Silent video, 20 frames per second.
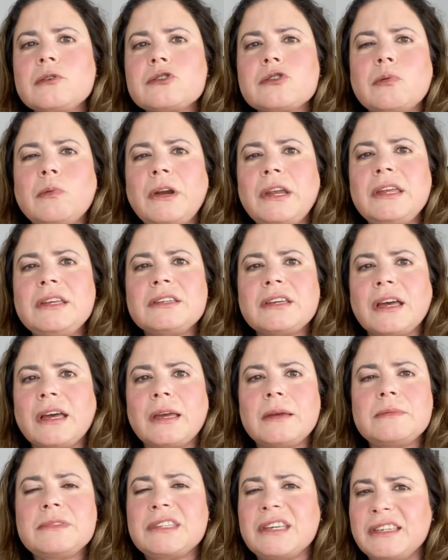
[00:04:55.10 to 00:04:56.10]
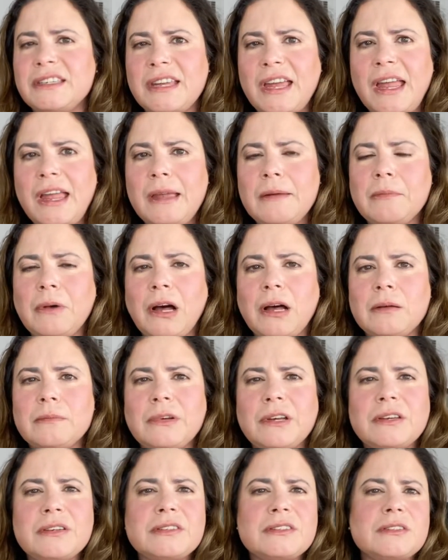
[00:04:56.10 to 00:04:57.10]
20 times a day,
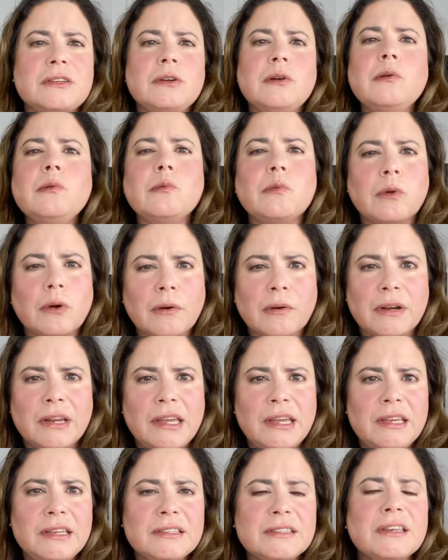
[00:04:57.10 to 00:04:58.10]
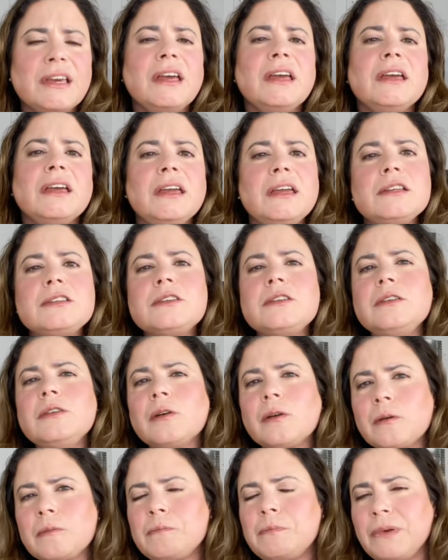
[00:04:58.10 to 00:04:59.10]
mama, so no worries. It's
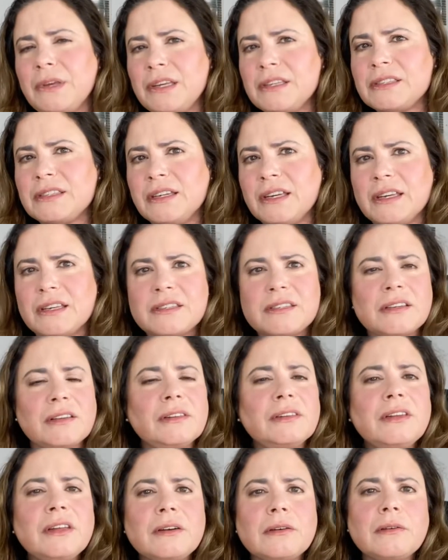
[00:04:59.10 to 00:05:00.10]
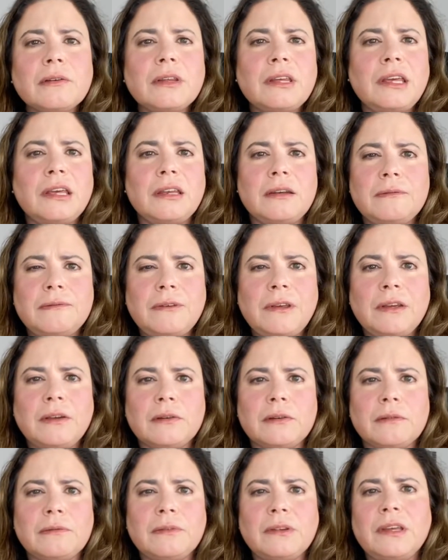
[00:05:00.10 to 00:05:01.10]
your business, literally and
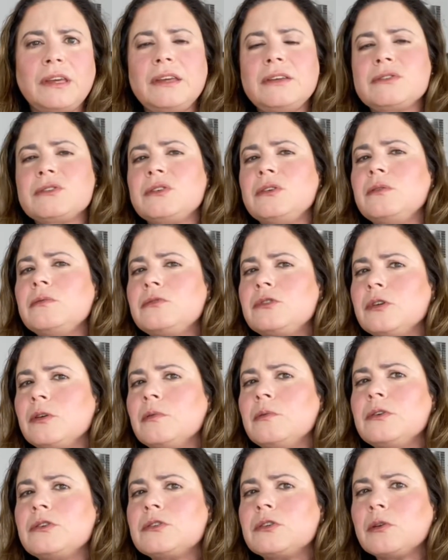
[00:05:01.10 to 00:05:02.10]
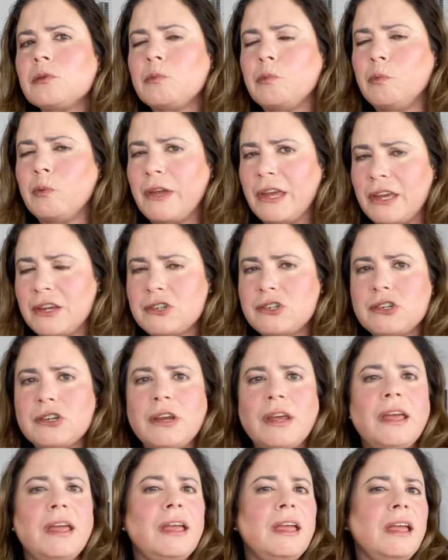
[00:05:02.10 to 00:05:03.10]
figuratively, so you do as you wish,
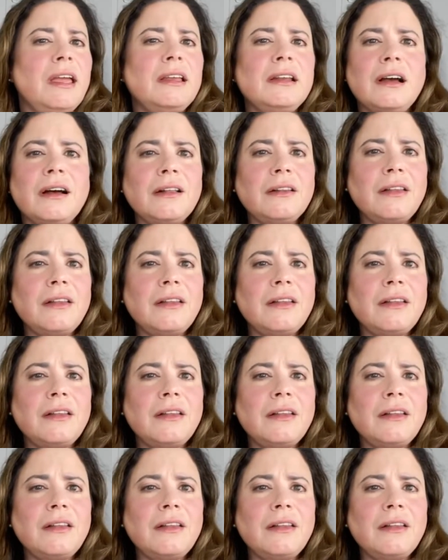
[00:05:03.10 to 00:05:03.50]
and I'll